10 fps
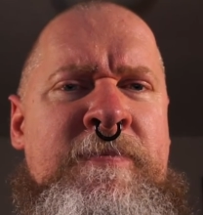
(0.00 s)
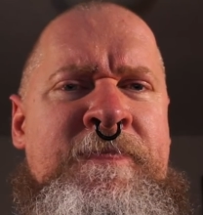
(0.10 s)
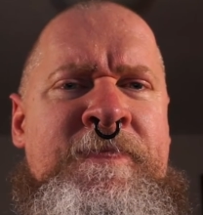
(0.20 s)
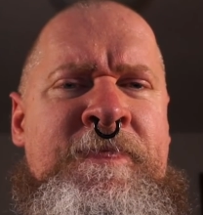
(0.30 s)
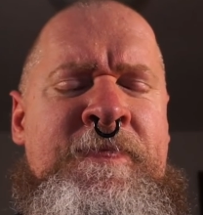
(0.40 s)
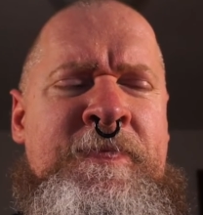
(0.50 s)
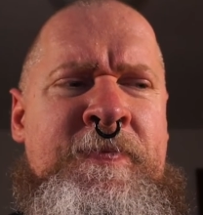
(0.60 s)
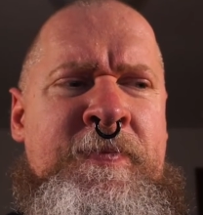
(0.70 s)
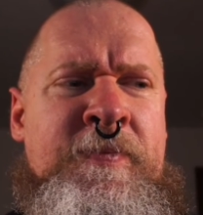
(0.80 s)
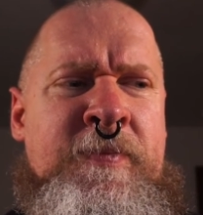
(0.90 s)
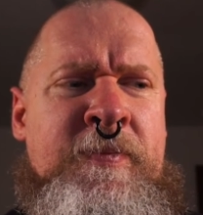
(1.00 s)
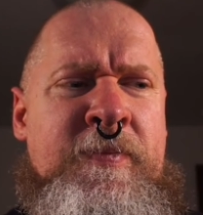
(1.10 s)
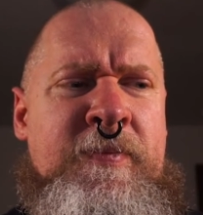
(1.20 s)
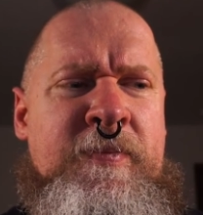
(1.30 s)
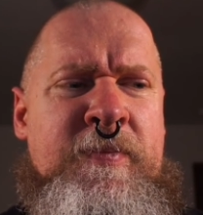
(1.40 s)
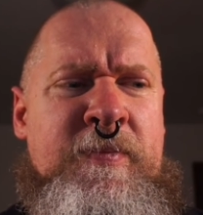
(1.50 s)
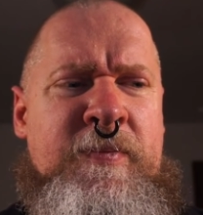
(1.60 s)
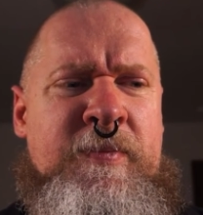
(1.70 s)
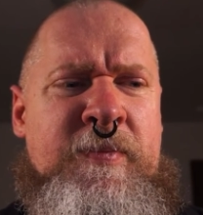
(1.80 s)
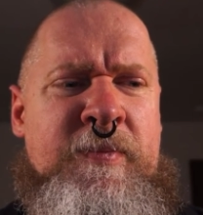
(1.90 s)

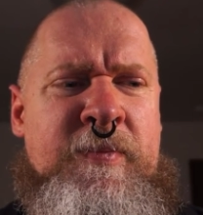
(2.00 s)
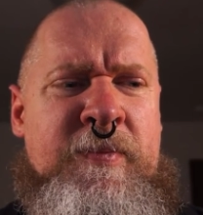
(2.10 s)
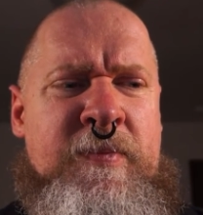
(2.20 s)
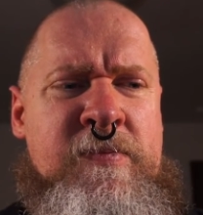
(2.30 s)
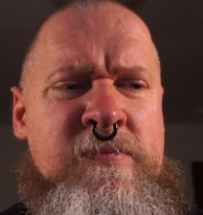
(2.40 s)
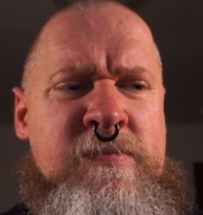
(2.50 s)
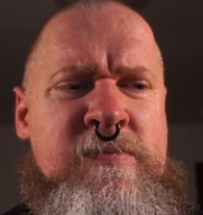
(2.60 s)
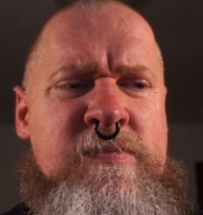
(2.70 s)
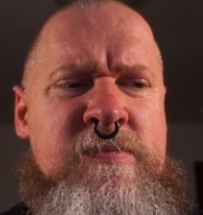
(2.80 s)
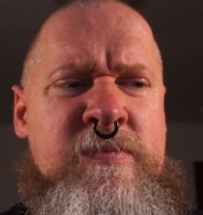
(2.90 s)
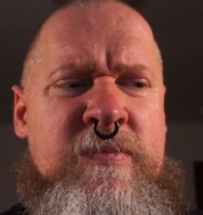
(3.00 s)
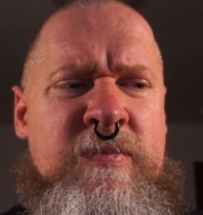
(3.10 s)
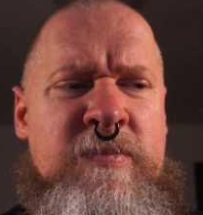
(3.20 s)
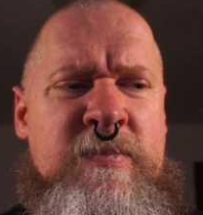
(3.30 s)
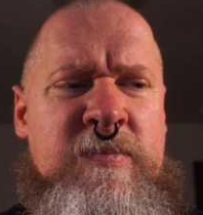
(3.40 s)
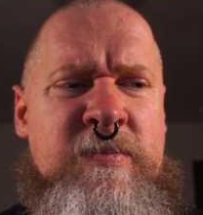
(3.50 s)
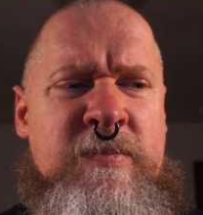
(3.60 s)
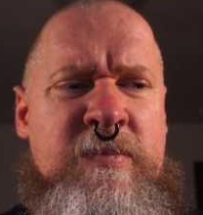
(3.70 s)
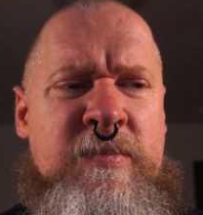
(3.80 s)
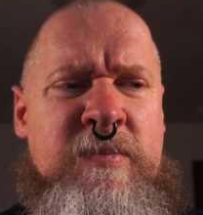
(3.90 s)

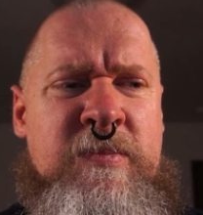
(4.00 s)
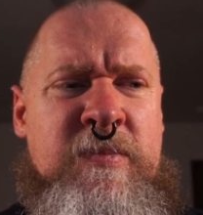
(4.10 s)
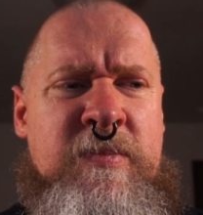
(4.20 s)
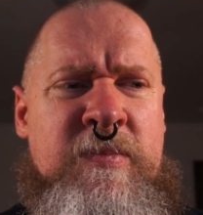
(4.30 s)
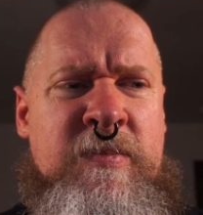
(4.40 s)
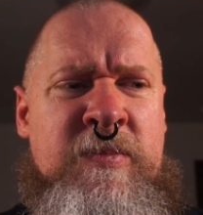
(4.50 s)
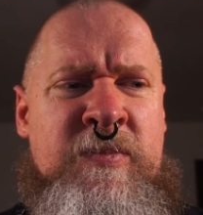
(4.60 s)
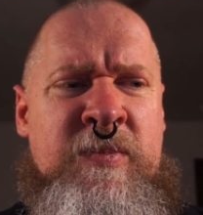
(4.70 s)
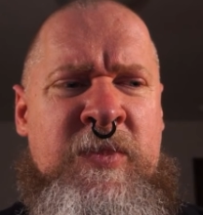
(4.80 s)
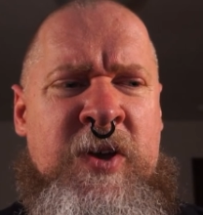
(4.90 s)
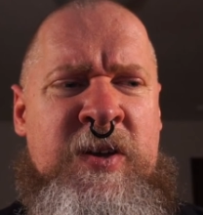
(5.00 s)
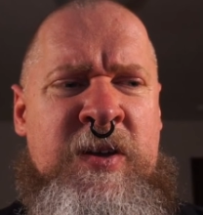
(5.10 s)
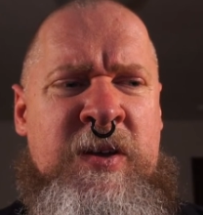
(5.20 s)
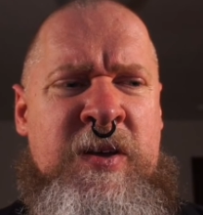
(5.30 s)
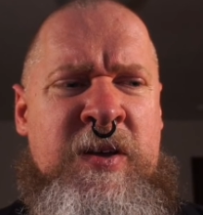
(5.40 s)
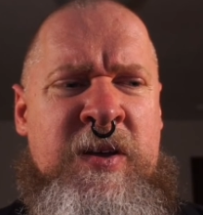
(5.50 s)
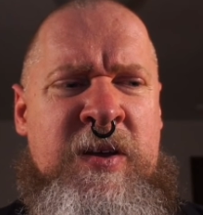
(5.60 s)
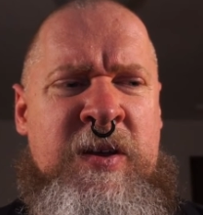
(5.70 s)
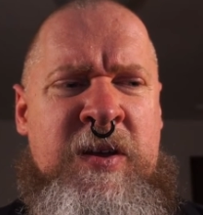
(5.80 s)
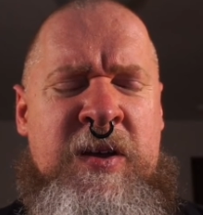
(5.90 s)

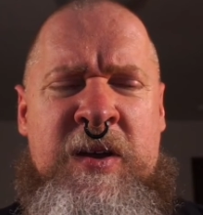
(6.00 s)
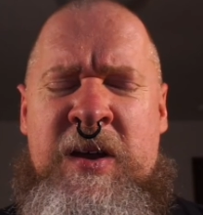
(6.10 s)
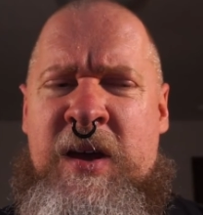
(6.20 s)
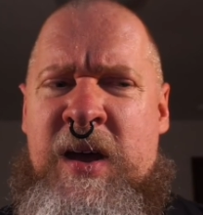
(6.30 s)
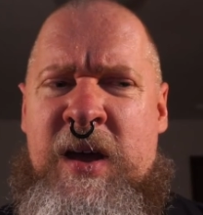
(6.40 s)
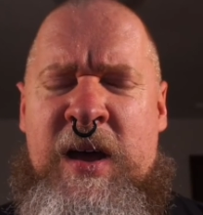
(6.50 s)
No one is speaking in this clip.